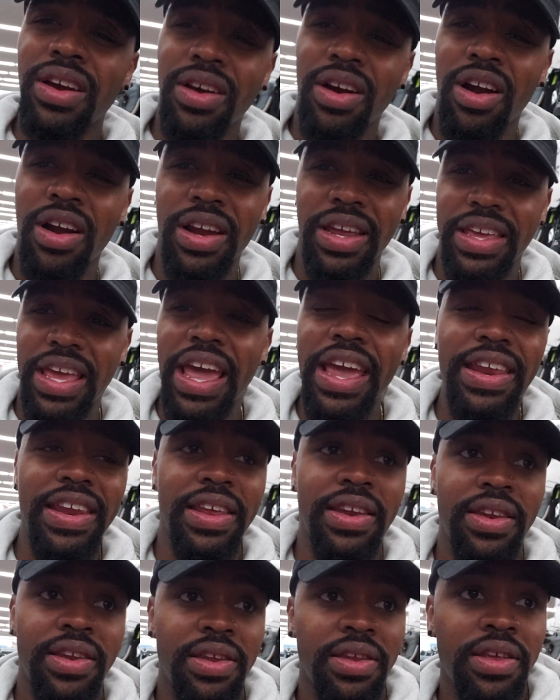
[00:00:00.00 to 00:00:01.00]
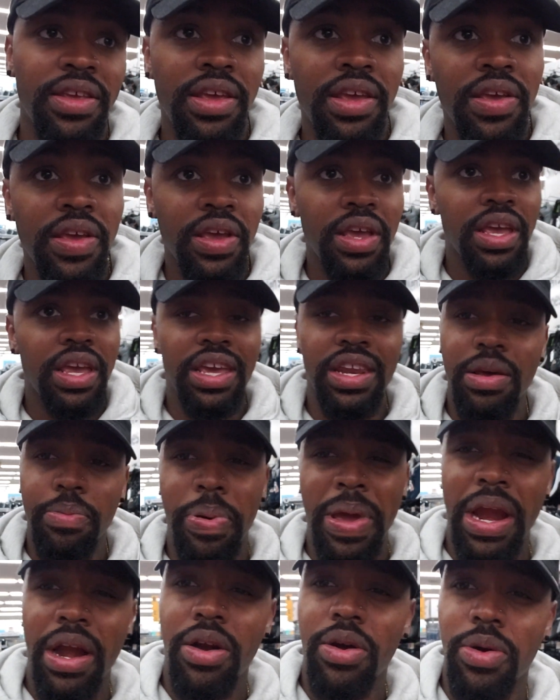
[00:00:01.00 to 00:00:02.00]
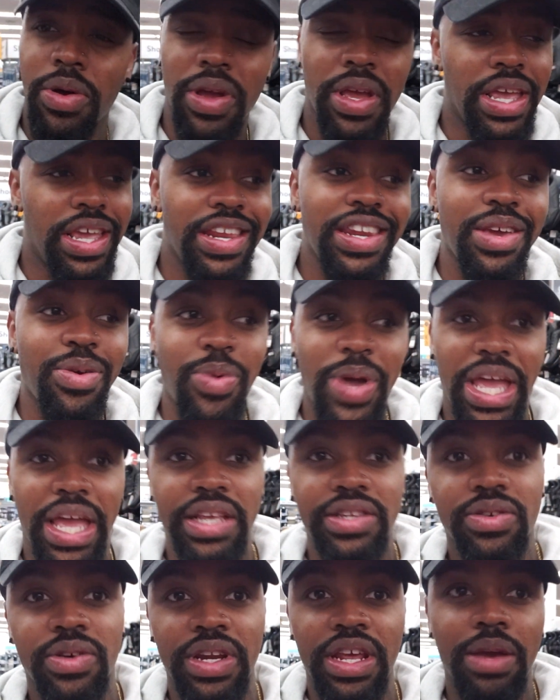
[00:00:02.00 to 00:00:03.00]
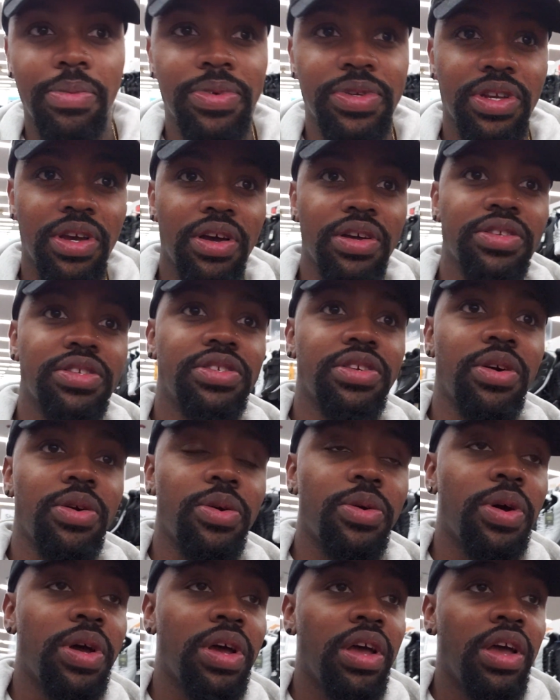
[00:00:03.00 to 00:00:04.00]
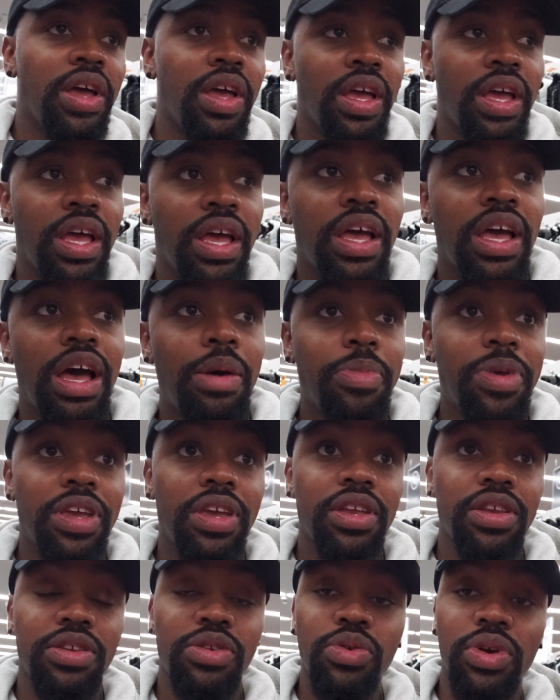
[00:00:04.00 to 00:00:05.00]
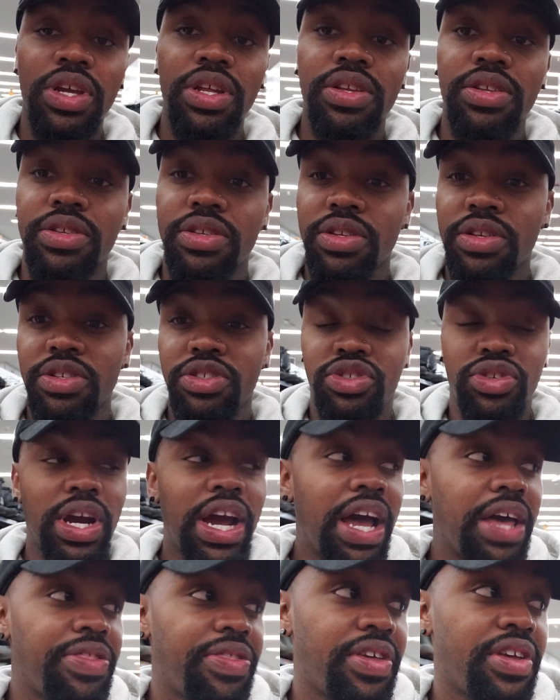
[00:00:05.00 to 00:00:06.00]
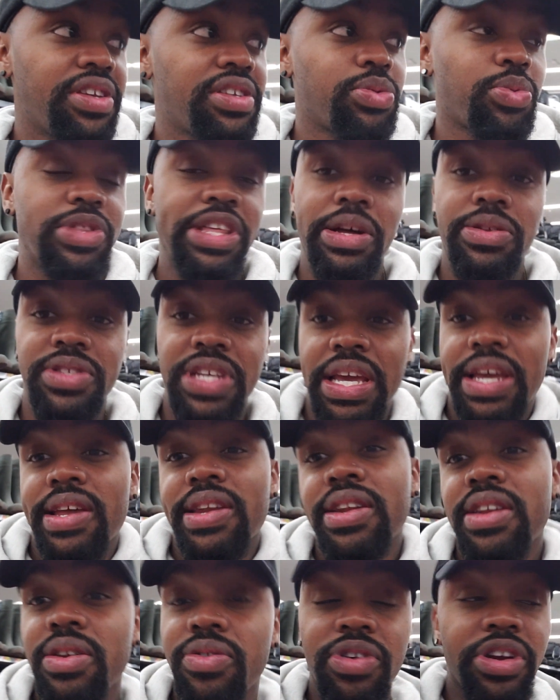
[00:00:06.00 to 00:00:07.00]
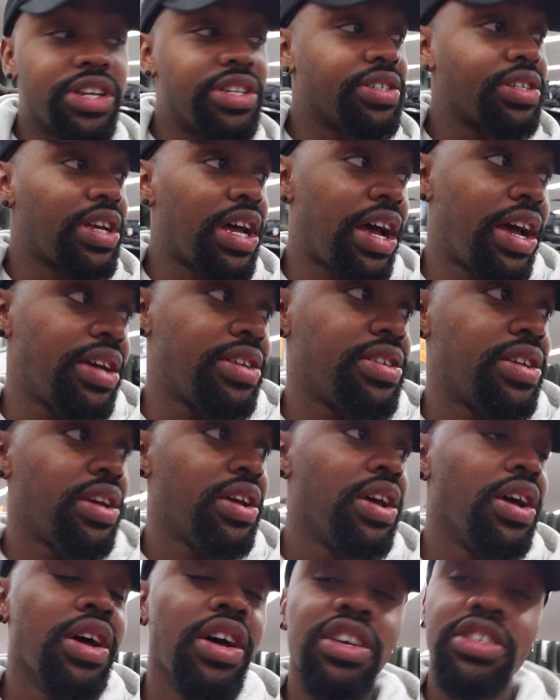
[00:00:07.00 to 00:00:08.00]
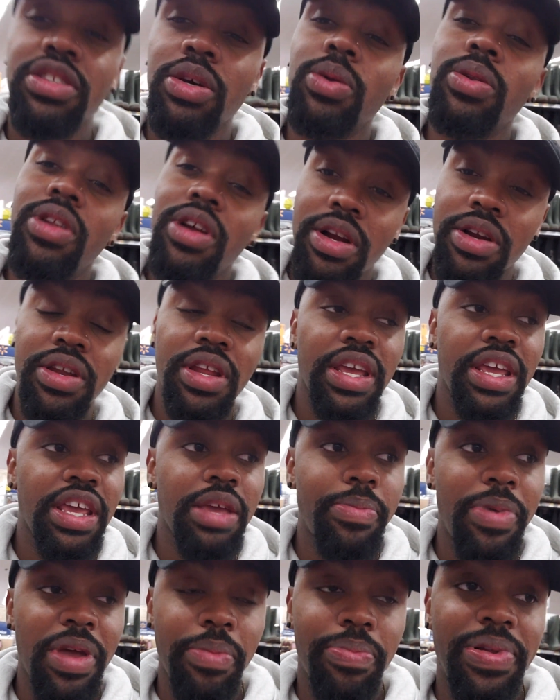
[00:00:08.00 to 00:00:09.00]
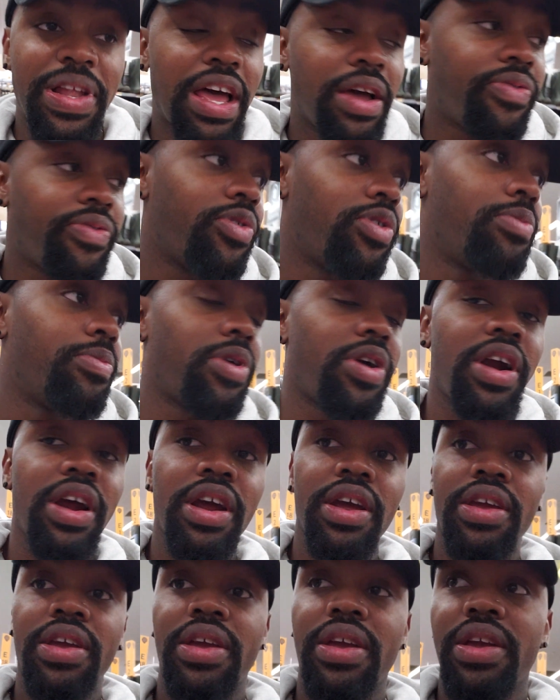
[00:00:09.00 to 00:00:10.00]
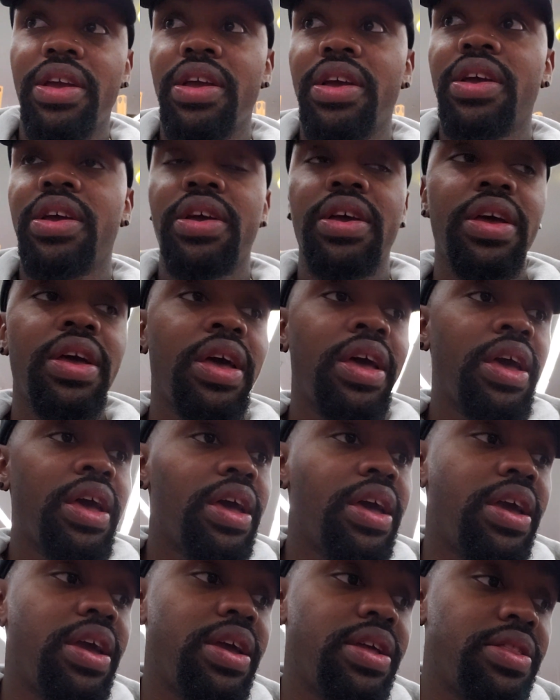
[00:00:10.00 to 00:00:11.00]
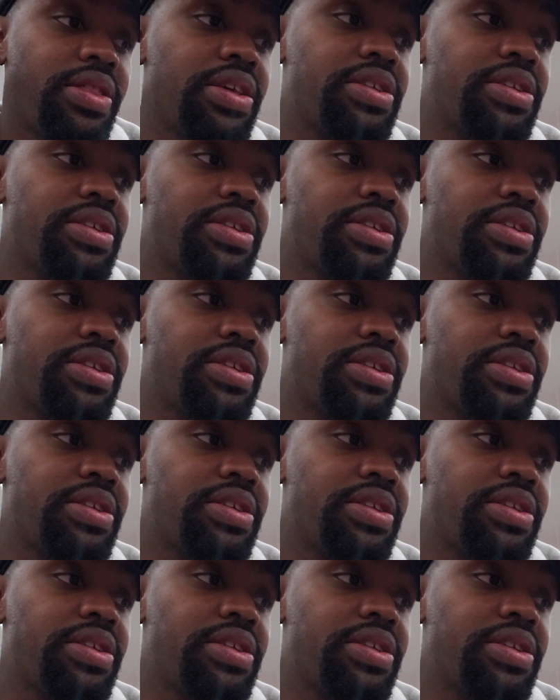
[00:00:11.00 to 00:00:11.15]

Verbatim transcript: are gated in apparel anyways on Amazon. So, I mean, you can try this without taking any risks, guys. So learn the eBay platform, all right? And